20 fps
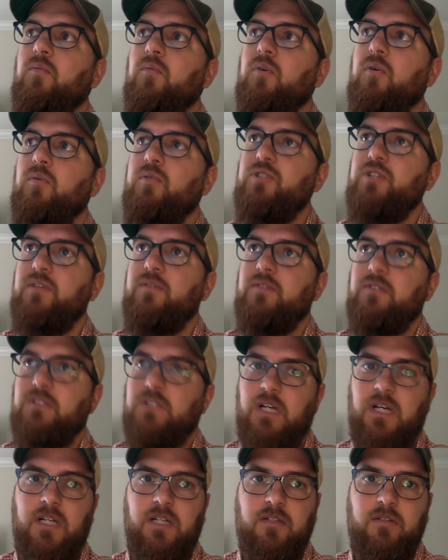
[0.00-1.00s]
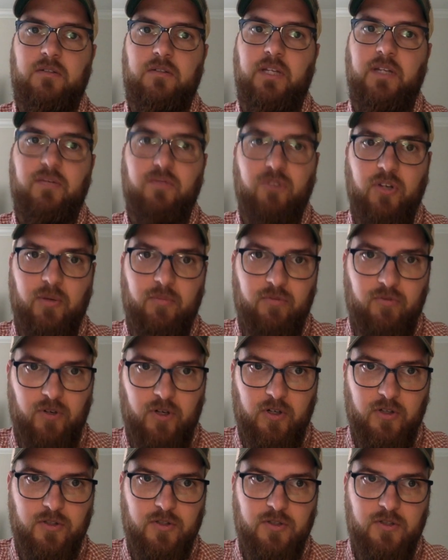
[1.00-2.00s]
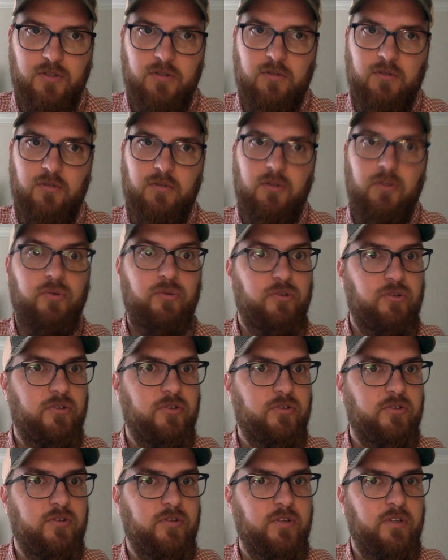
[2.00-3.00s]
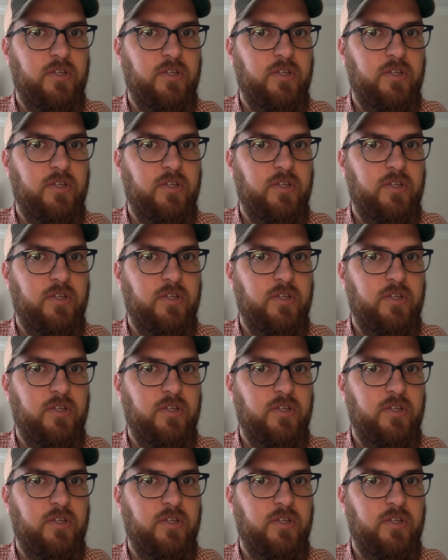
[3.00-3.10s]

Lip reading: well, whichever side gives up first loses.